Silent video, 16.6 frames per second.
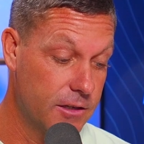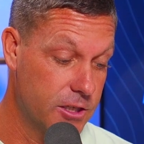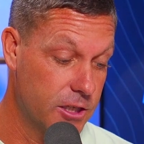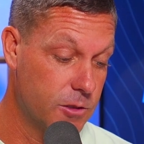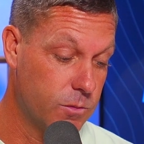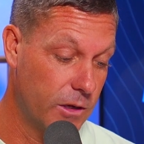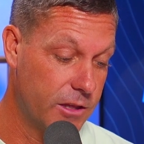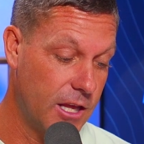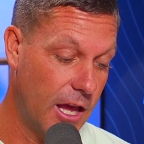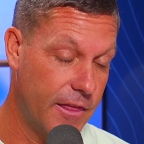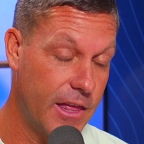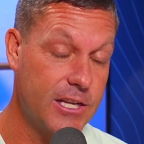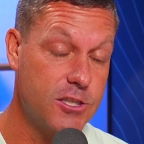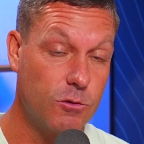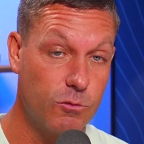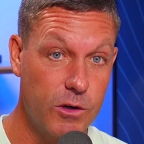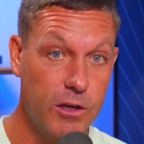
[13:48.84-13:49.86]
just with that,
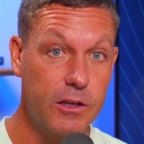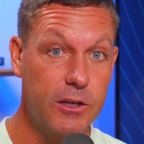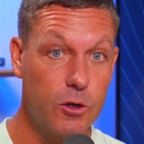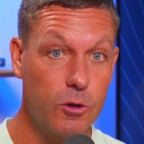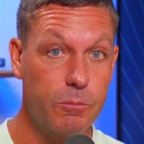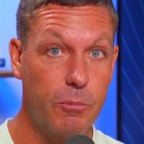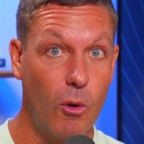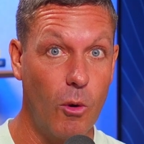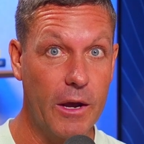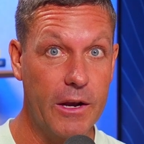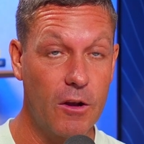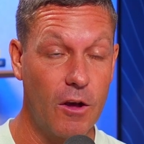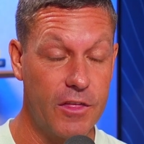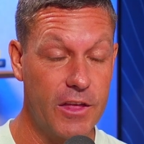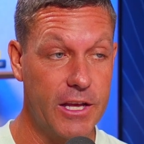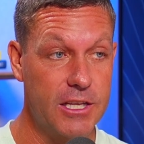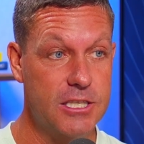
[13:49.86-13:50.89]
that's a really good point, and I
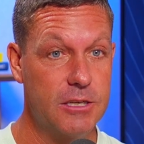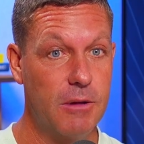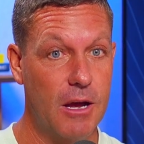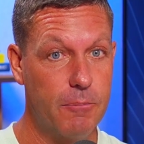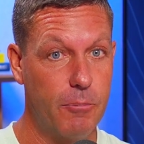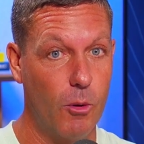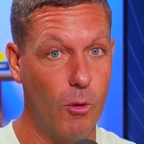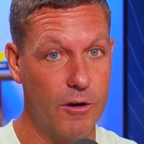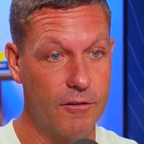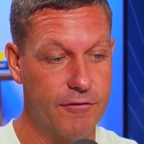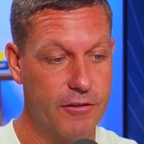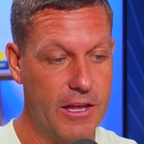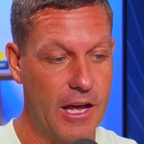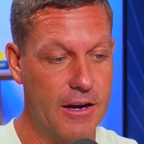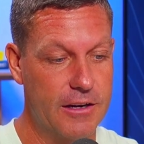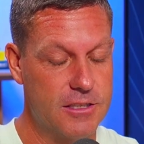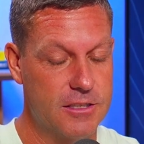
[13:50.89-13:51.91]
think it's important for
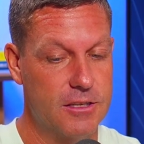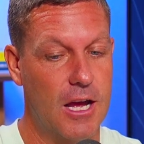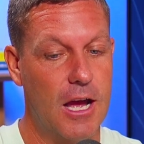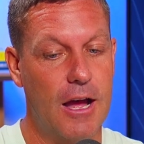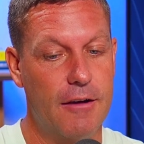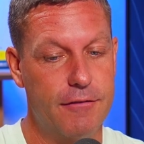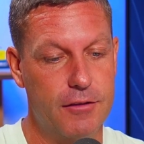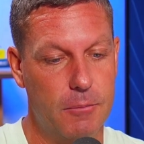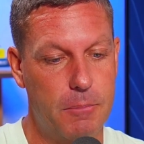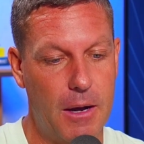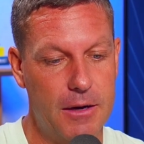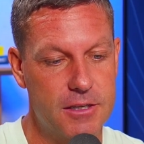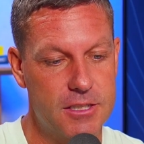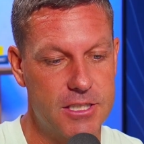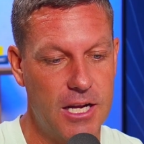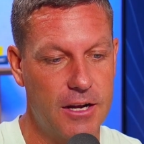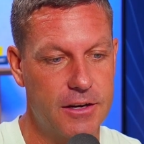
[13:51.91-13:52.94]
the
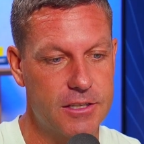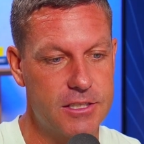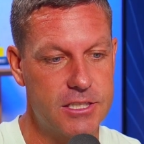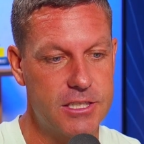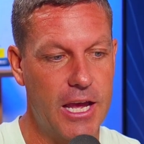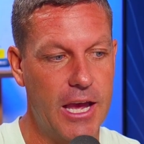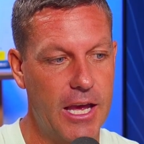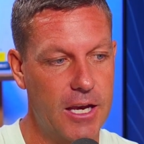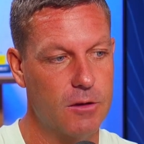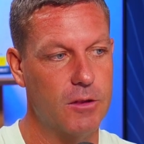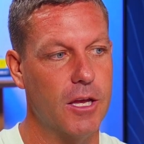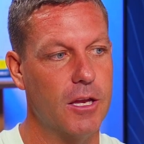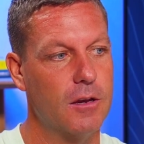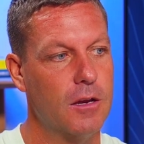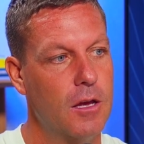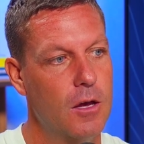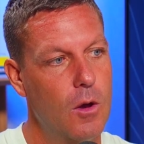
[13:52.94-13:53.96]
punters to understand
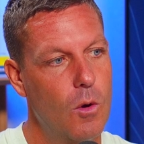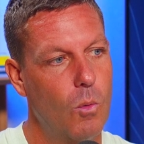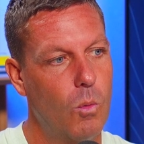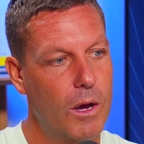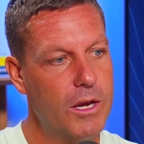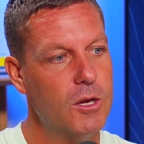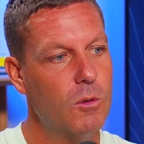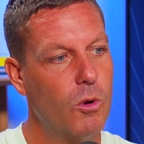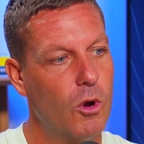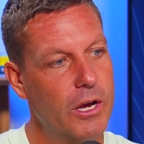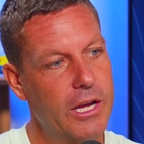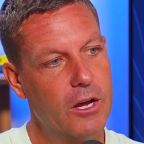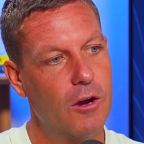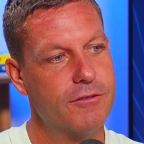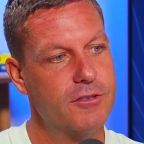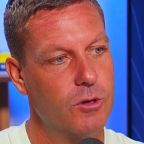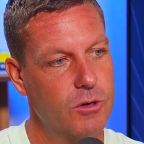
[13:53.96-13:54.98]
that when you're working
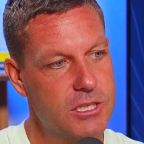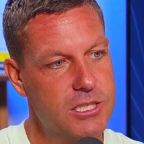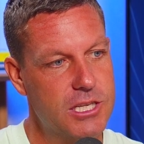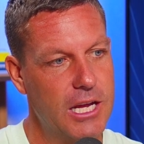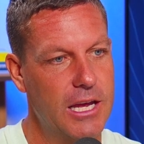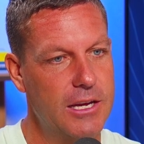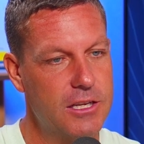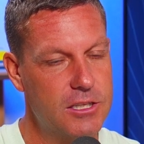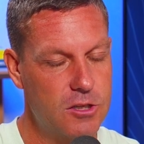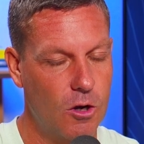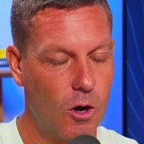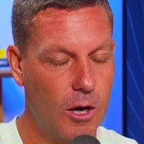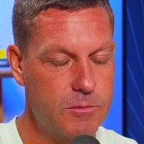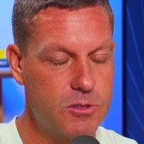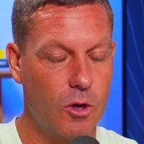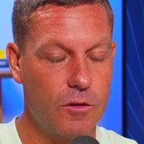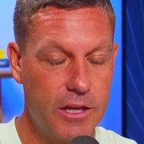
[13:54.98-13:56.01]
off sort of standard
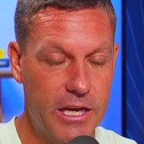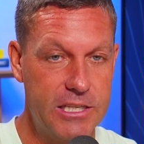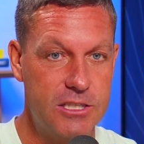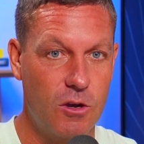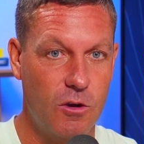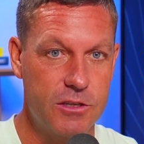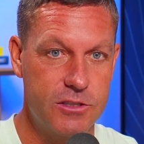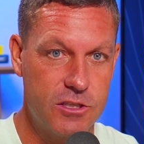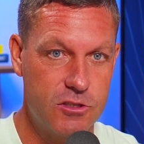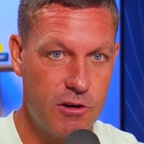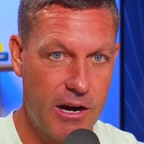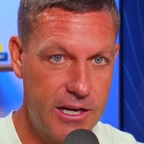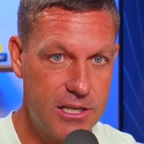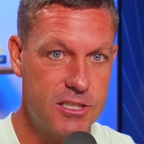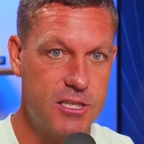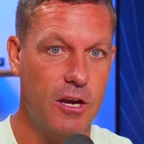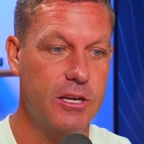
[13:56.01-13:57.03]
times on these kinds of
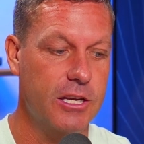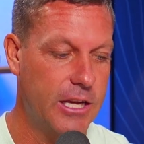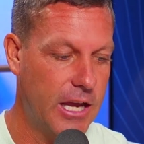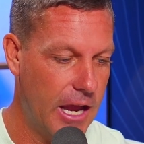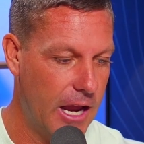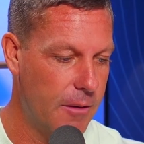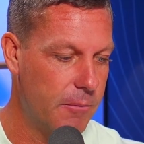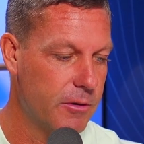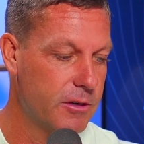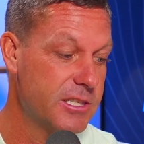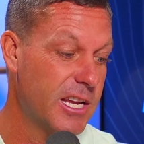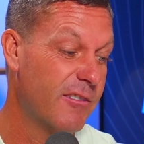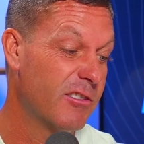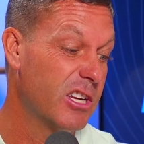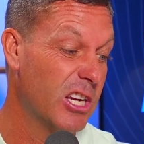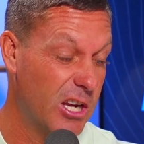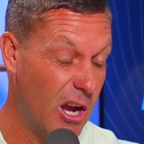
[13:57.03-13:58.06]
tracks, so your Canberras,
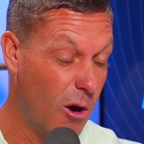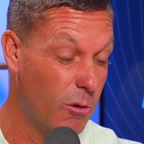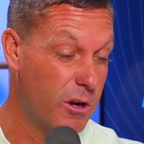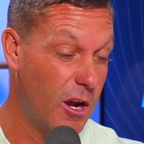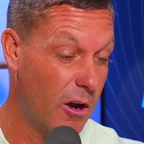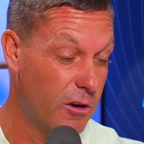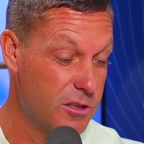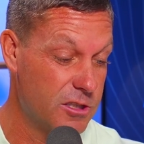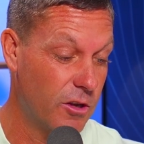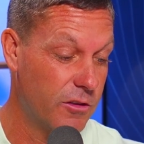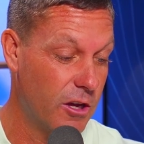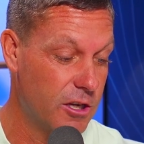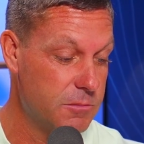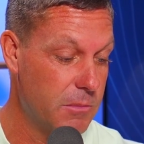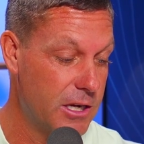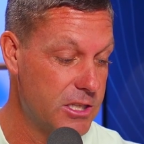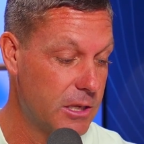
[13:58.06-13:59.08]
even your Gold Coast on
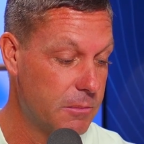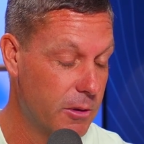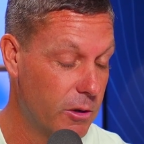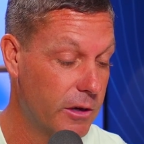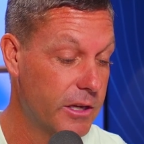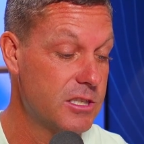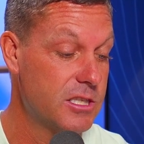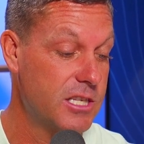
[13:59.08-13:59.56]
those Magic Millions,